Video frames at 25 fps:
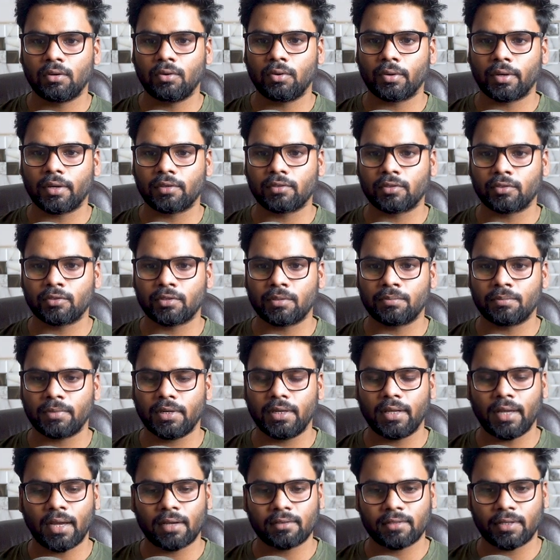Okay, so
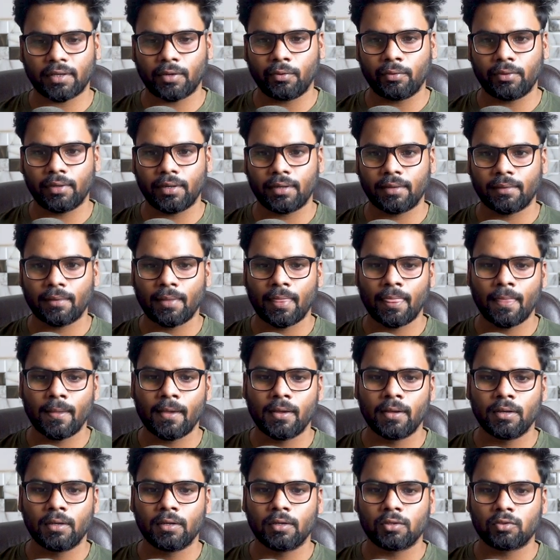simply execute it.
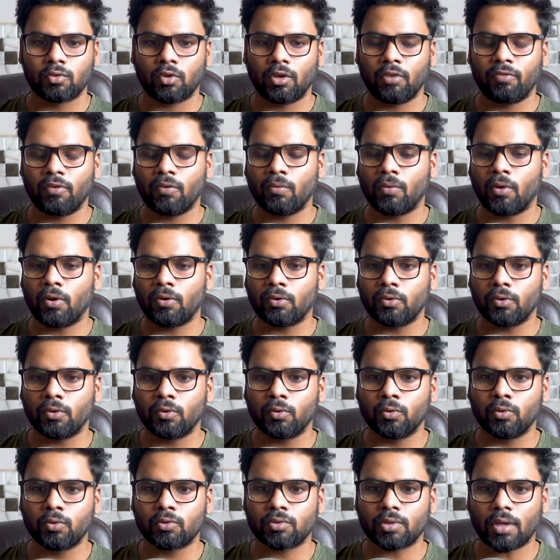So if you want to
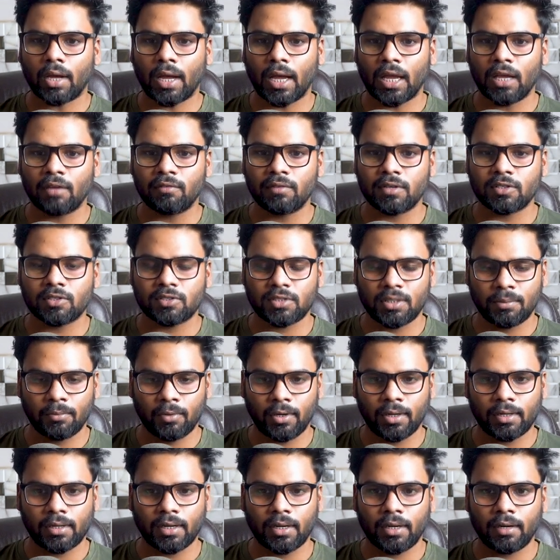use iOS
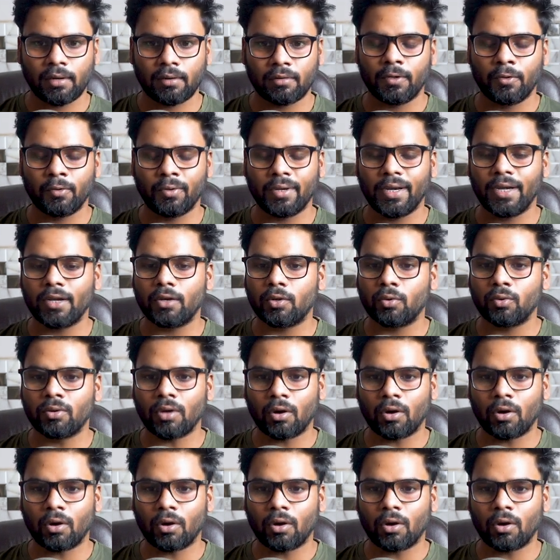simulator, you need to